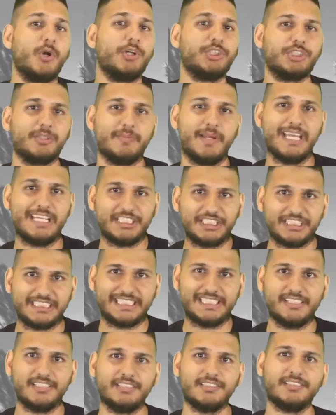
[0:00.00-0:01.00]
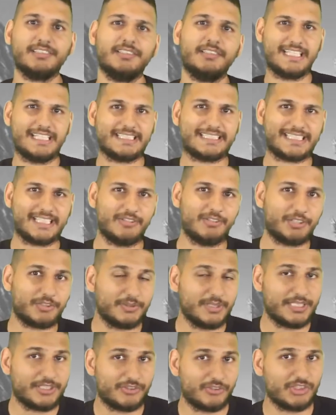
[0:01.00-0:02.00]
Quadrumantian. This scary
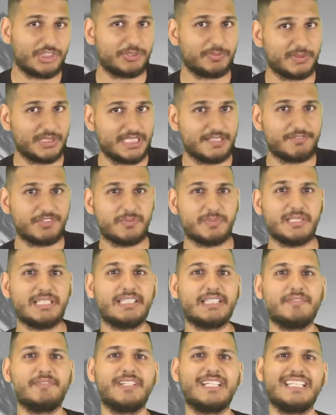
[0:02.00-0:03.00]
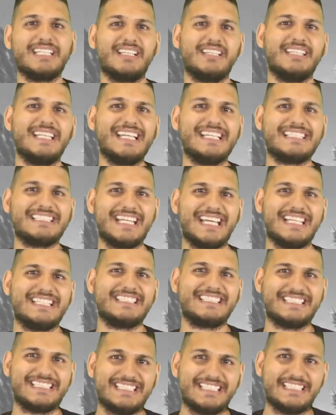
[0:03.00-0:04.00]
creature is believed to be living in the lakes
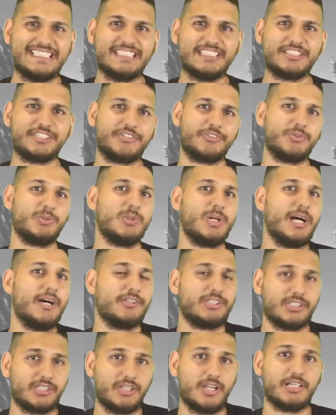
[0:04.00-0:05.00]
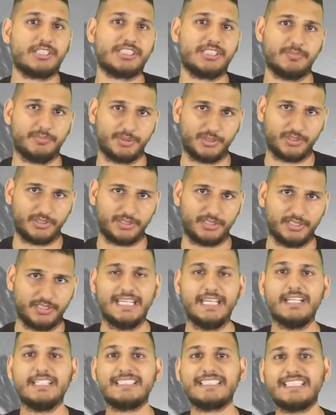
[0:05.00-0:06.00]
and seas throughout Luxembourg.
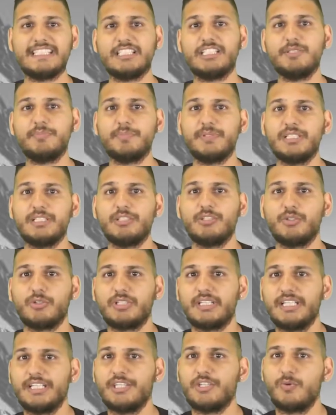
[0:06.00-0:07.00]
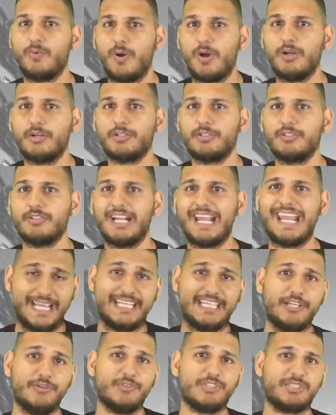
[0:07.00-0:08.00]
He is said to be lurking in the water
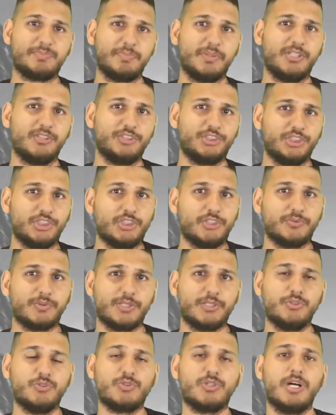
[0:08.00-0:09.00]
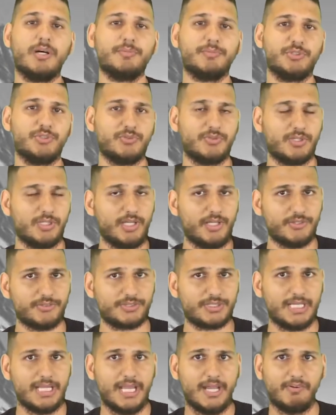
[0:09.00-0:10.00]
and he will spare children who come too
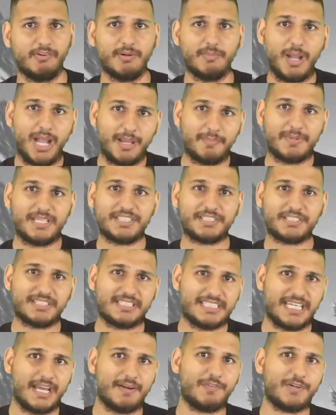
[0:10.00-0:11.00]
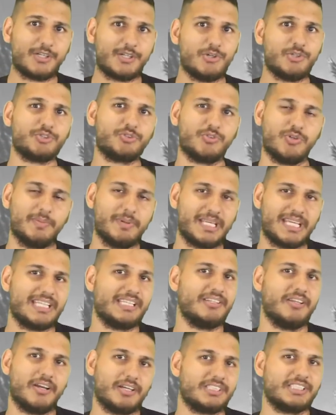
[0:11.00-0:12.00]
close. Remind me to never go swimming
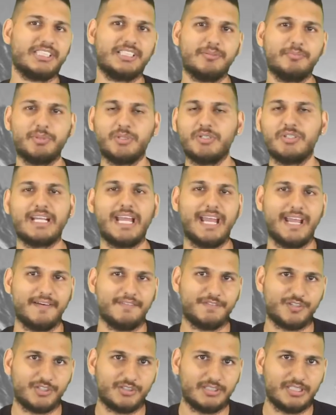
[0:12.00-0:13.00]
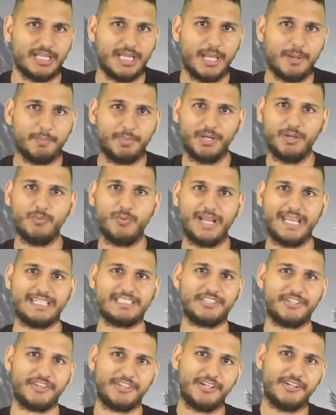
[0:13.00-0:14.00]
in Luxembourg ever, but
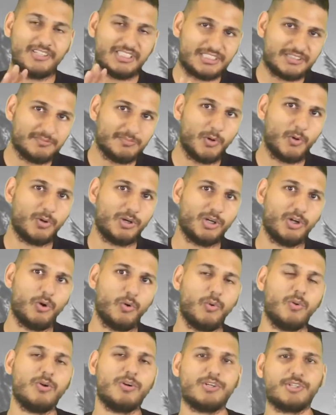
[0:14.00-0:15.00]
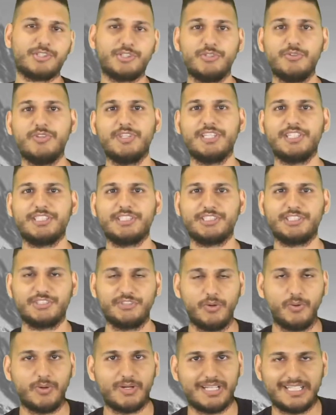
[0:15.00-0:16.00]
wait, there's more horror to this
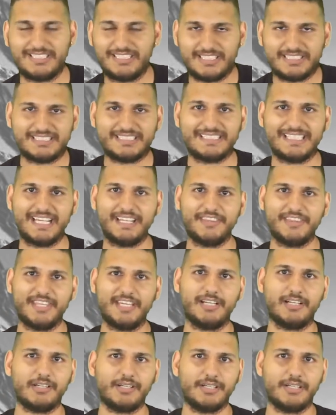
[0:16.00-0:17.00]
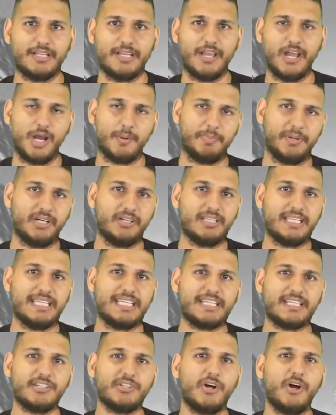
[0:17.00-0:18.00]
story. It doesn't end there. Apparently
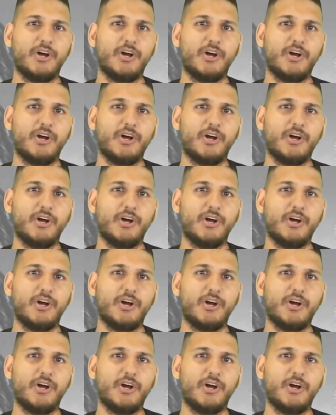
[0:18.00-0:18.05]
he can